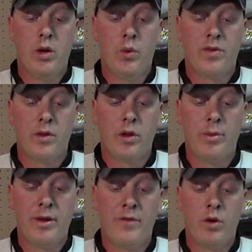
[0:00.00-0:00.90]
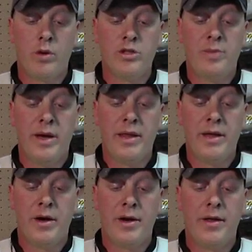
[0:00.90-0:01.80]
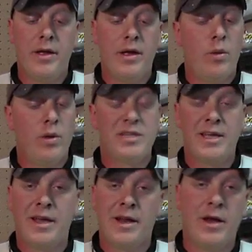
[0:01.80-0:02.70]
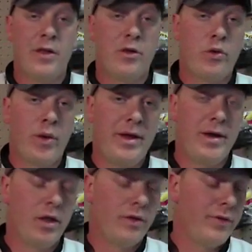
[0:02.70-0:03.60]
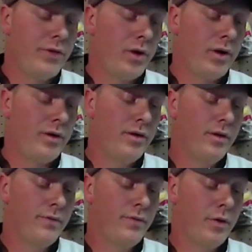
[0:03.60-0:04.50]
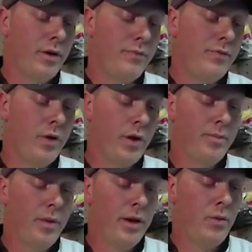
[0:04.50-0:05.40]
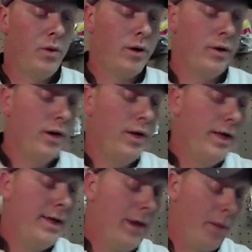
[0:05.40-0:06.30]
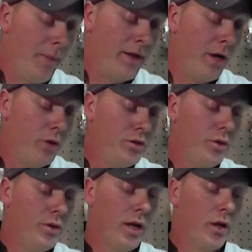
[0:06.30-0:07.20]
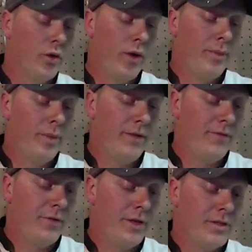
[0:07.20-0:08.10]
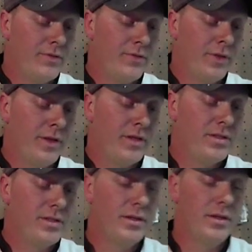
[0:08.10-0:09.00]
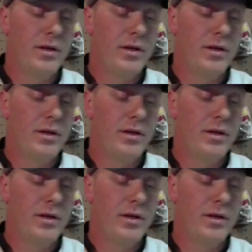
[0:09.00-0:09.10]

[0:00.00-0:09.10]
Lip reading: with a little bit of an orange belly on it. Once again, another great color for dark muddy water. Now, my go-to color crankbait for this